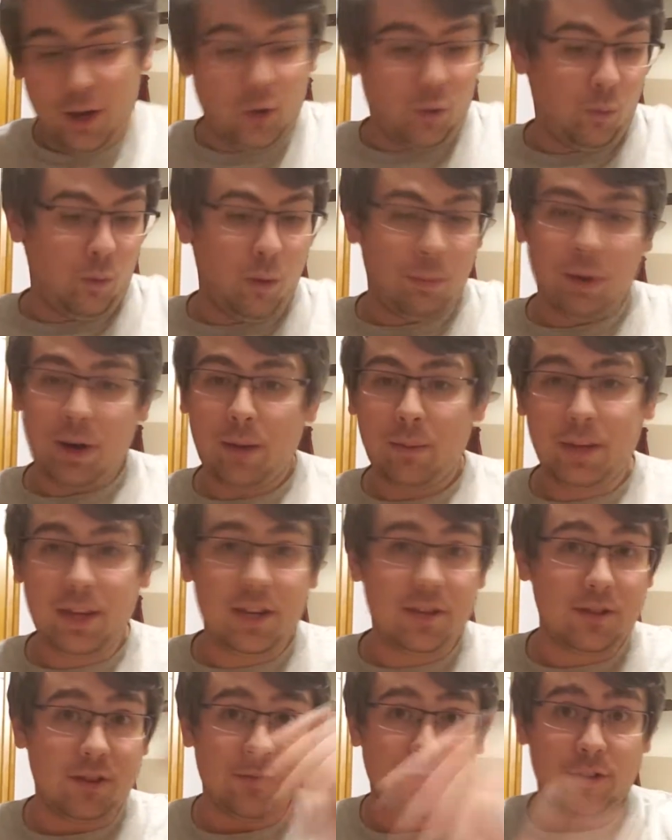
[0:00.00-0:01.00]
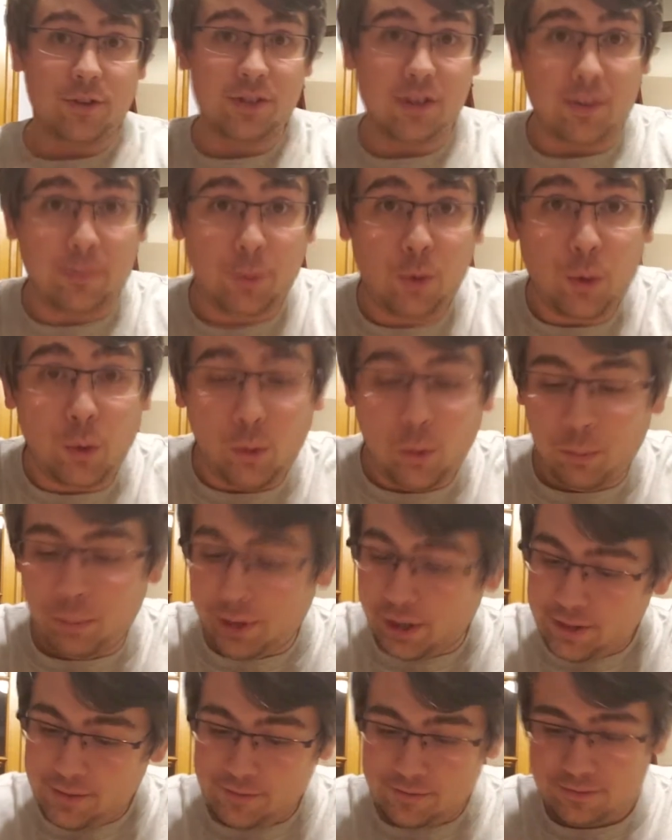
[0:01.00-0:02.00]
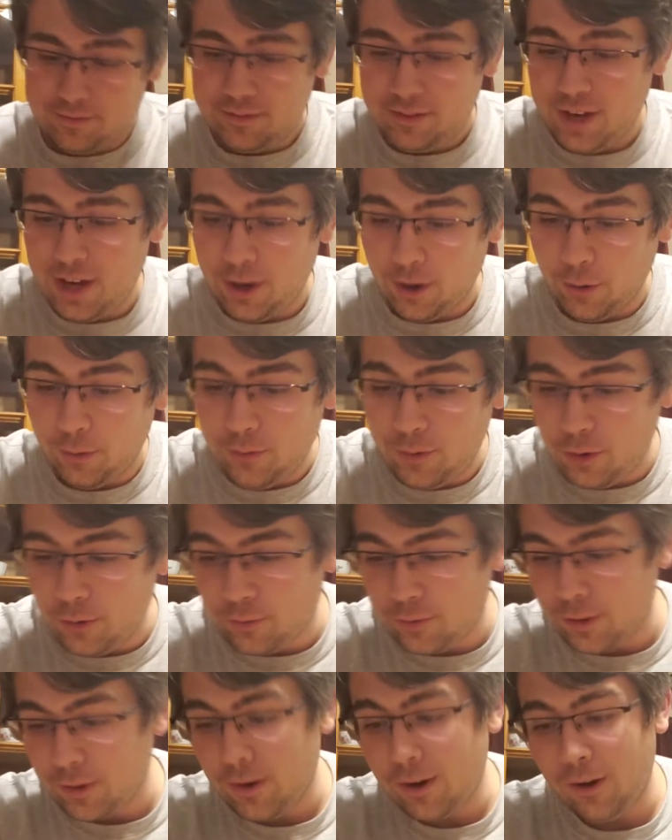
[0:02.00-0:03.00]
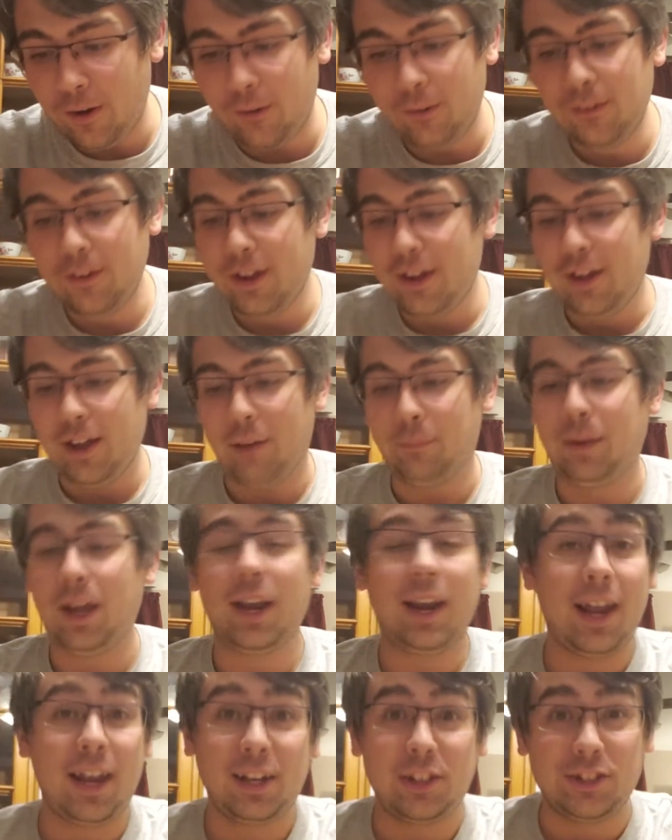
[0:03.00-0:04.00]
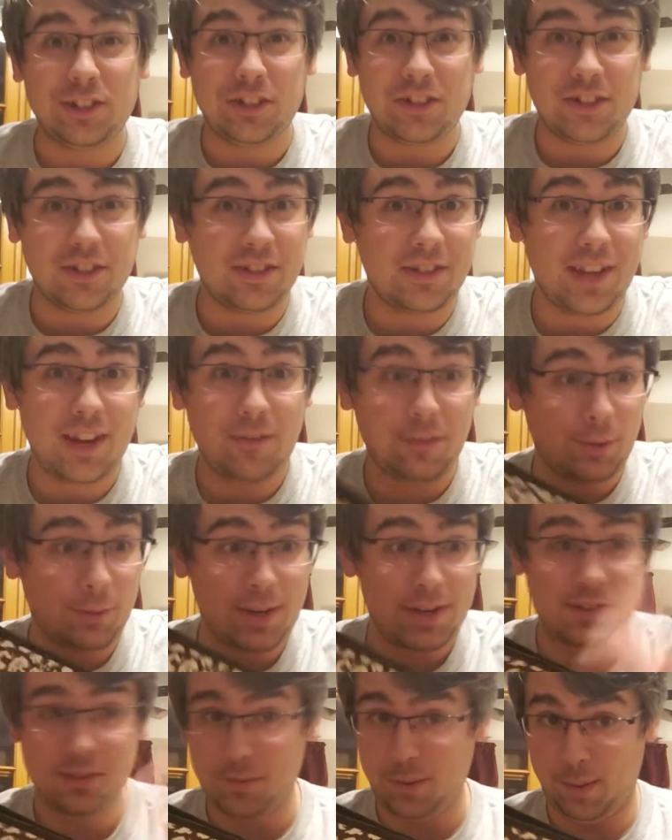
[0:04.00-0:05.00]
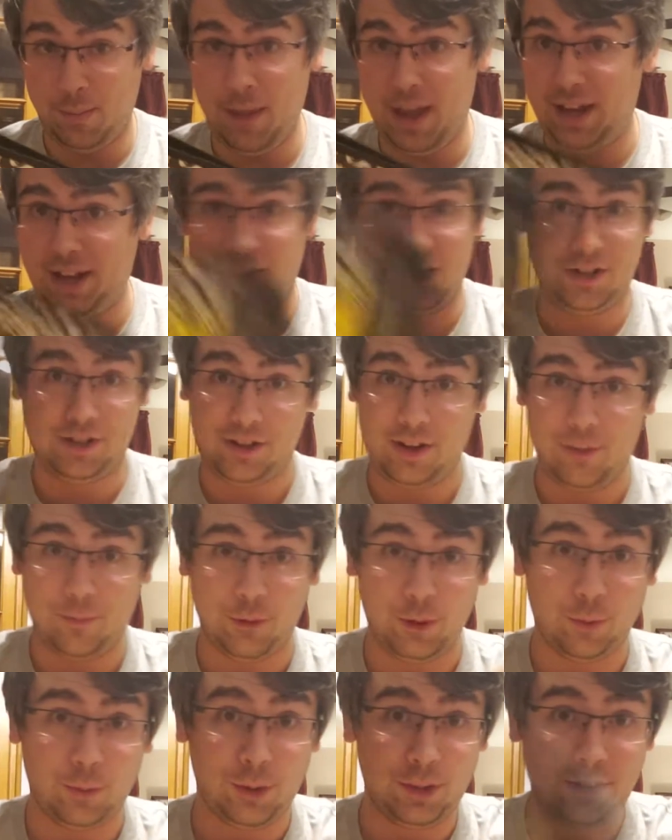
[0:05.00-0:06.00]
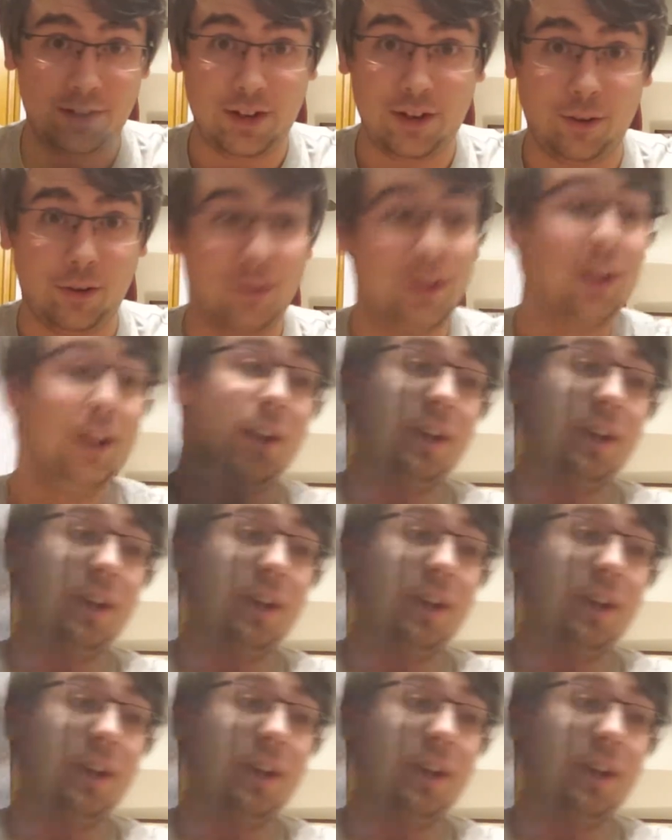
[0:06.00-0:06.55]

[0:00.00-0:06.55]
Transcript: We'll probably use it for something cool, but, you know, overall, I'm kind of anxious to see if the rest of my packages come with one, too.